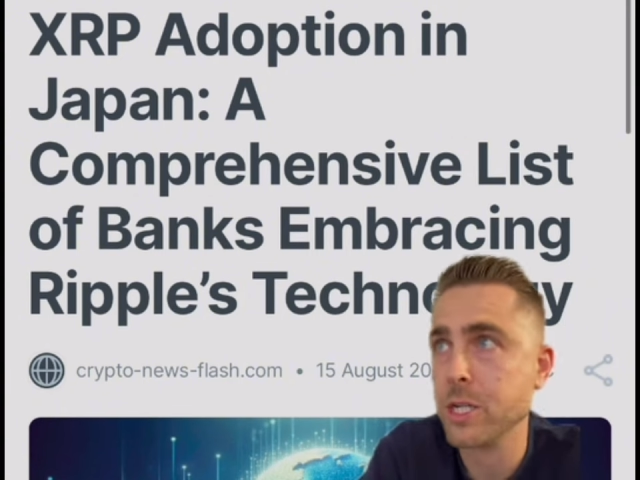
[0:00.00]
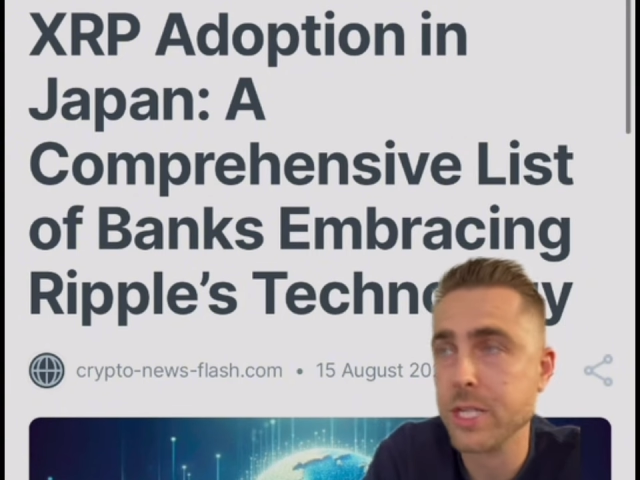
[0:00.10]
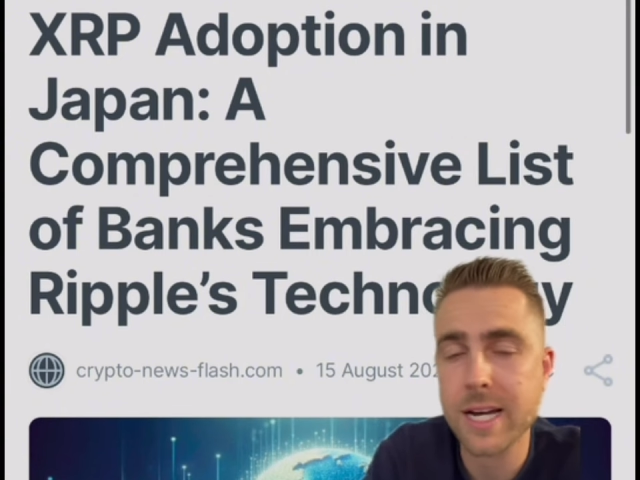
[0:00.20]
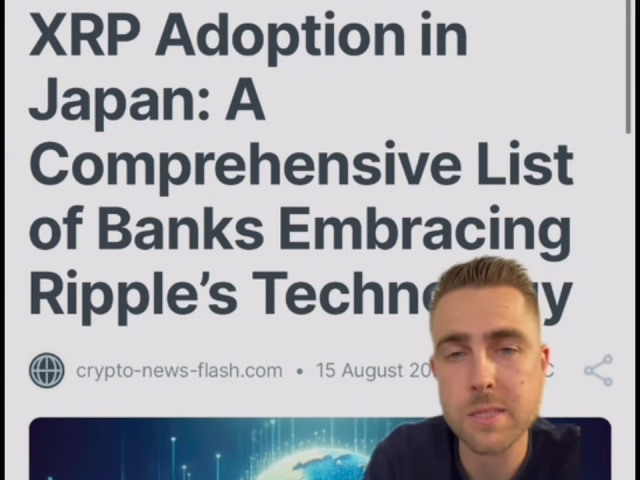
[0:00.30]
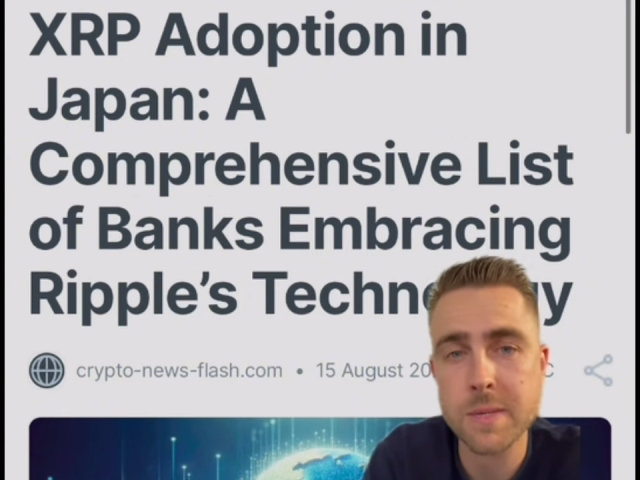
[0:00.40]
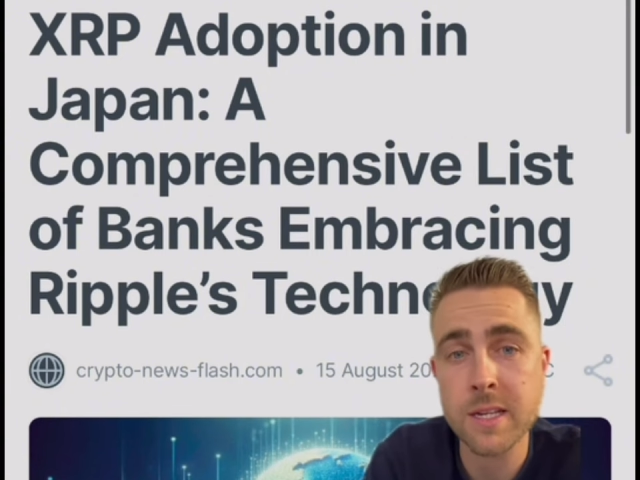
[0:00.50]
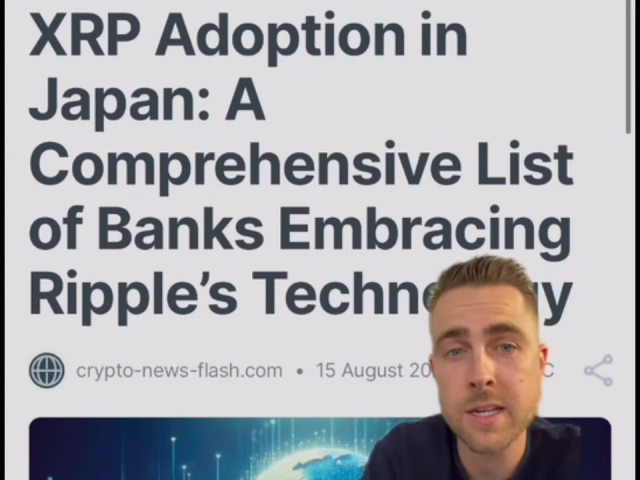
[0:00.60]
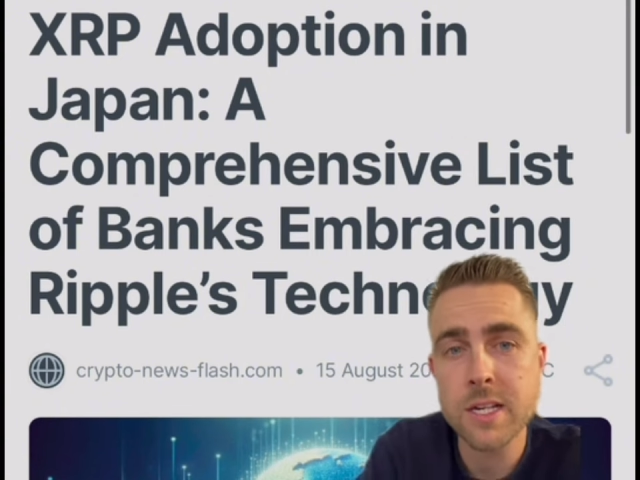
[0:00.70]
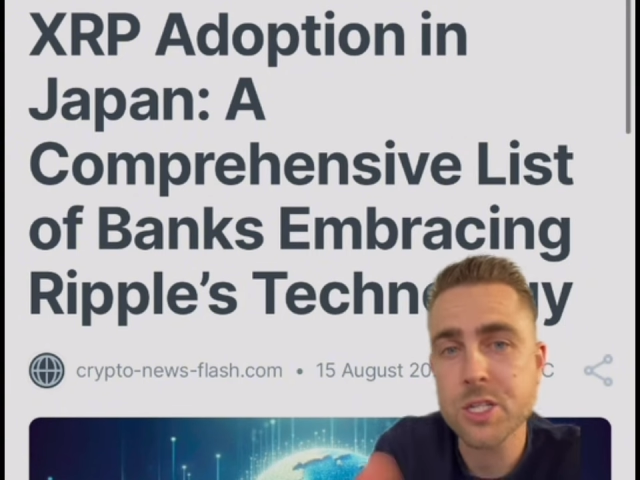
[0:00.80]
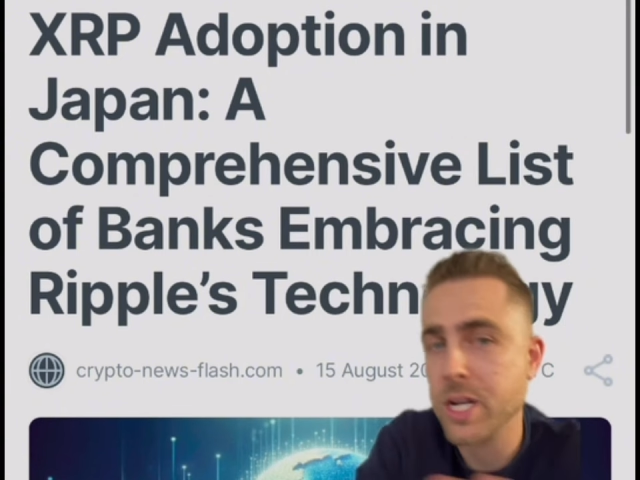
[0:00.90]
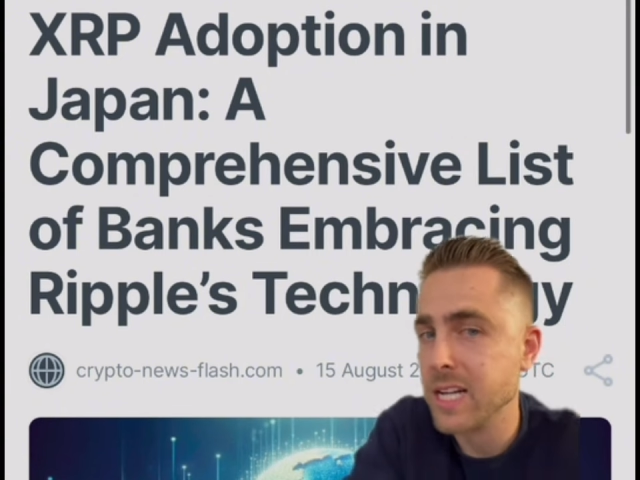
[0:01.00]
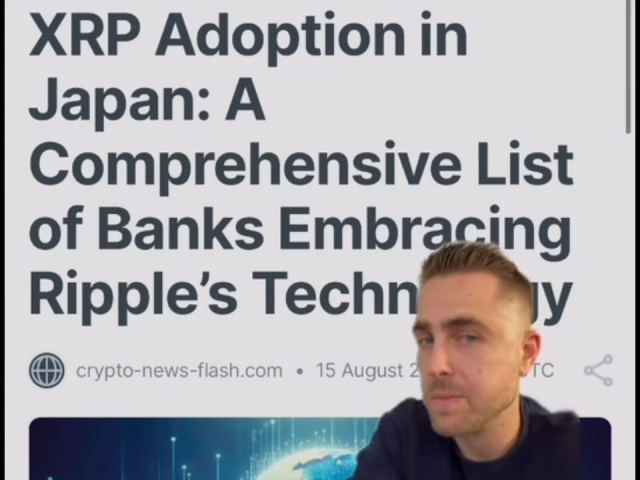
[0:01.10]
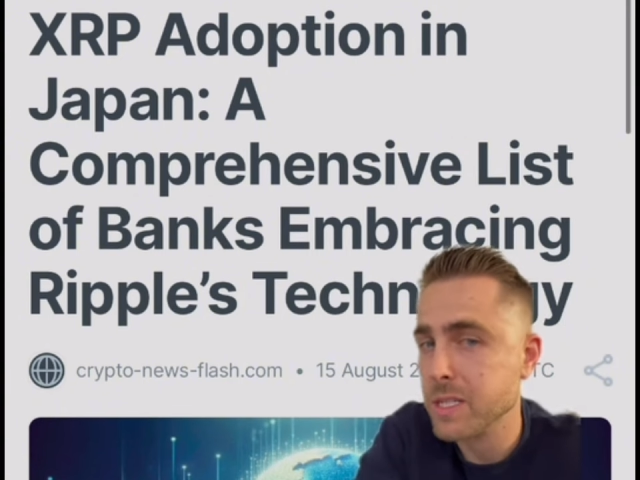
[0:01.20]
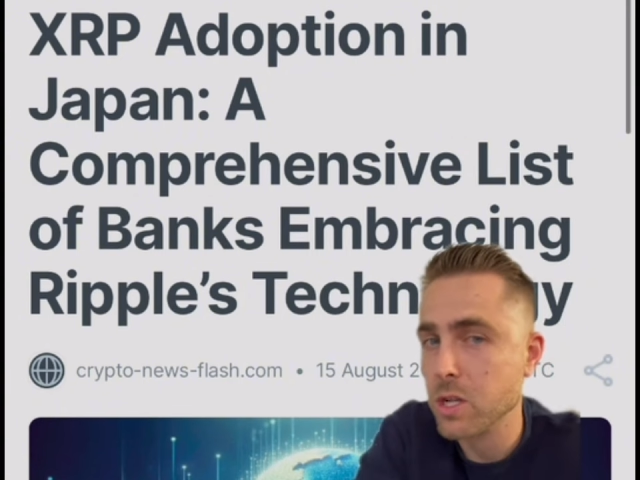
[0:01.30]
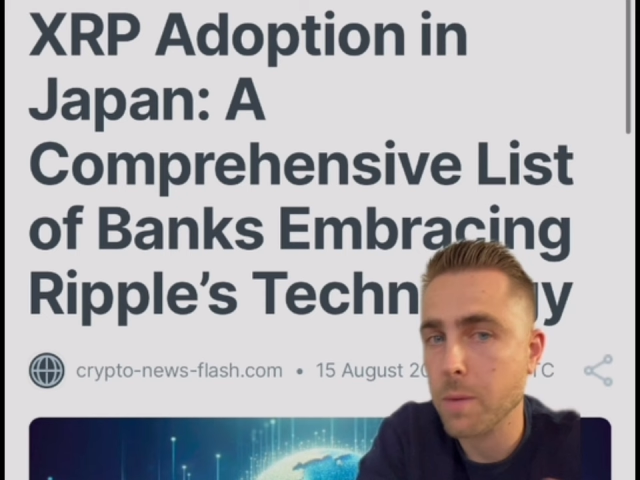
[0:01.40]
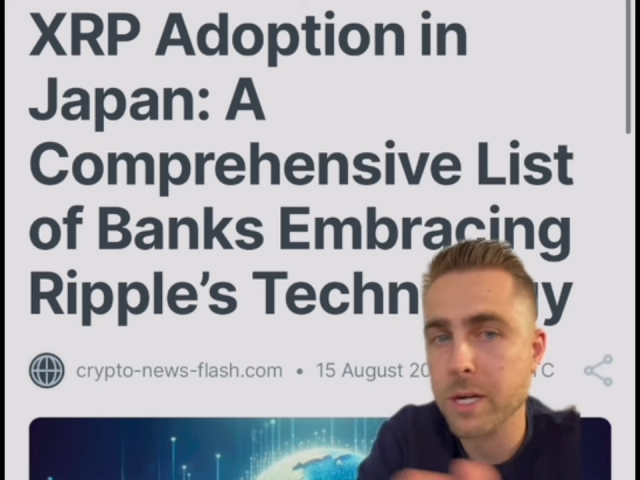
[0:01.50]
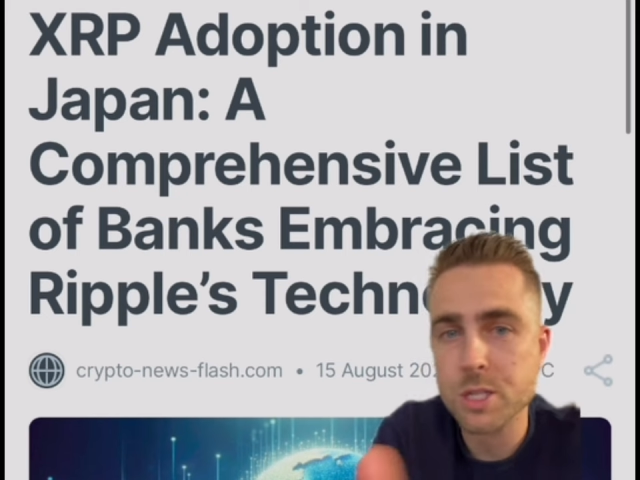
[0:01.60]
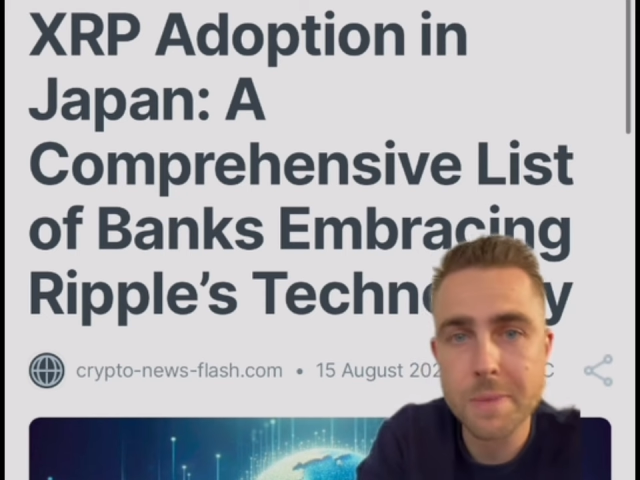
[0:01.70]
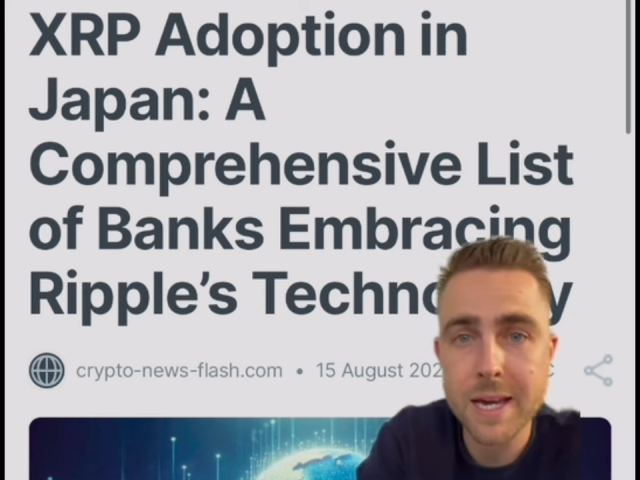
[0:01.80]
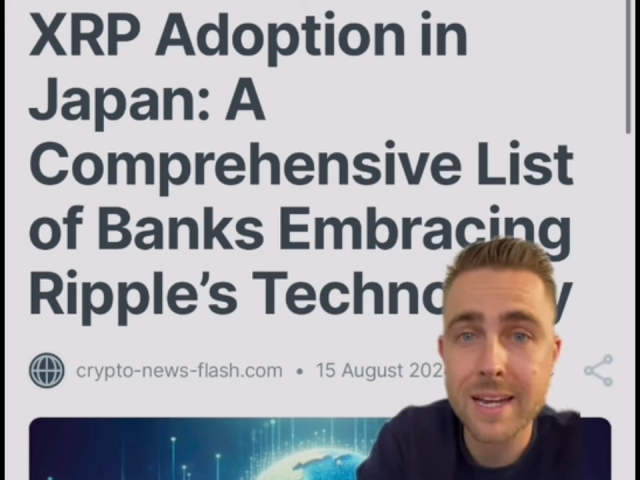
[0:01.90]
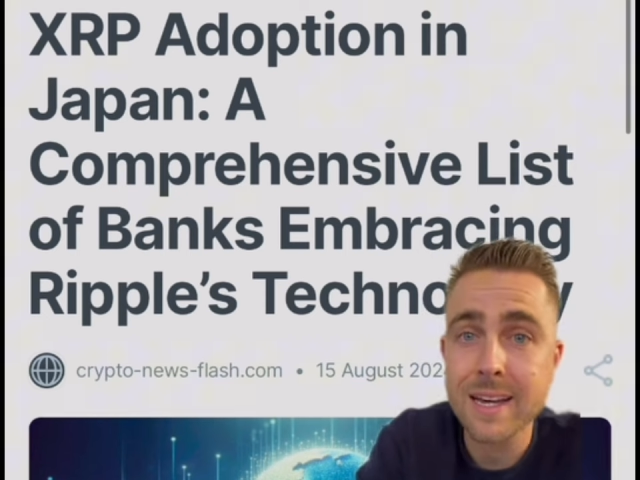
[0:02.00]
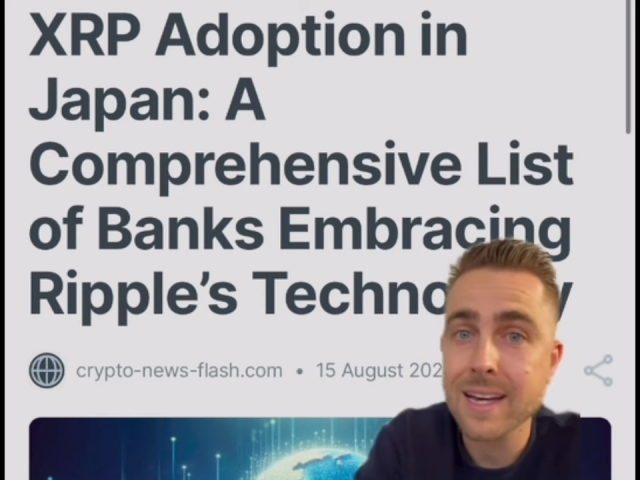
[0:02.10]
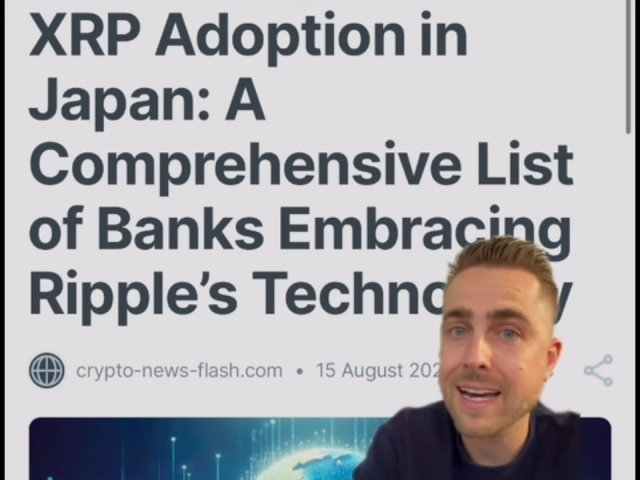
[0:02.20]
Jasmy, Jasmy is all about Japan,